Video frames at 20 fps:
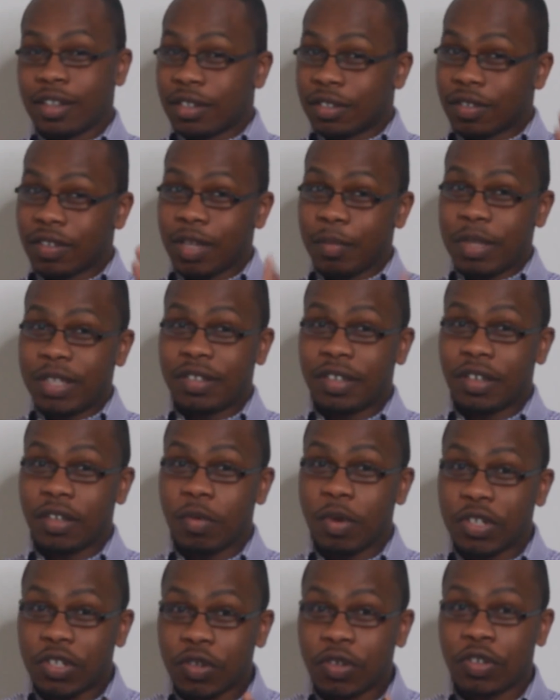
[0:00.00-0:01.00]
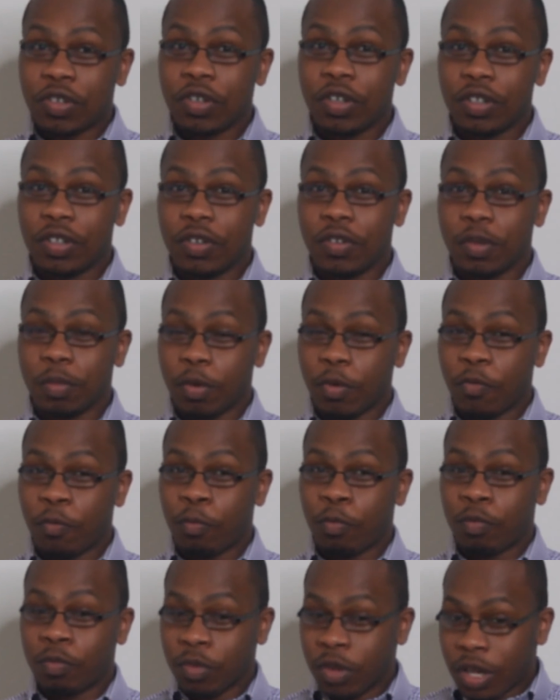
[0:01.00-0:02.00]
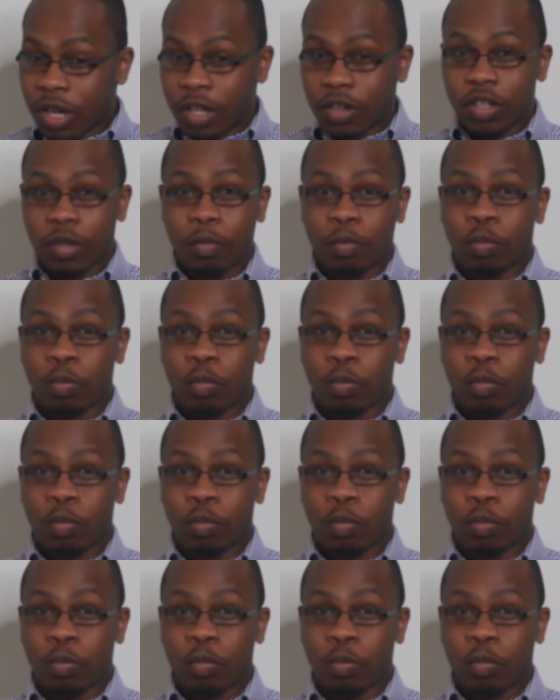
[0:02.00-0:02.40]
So let me tell you what you should do to, to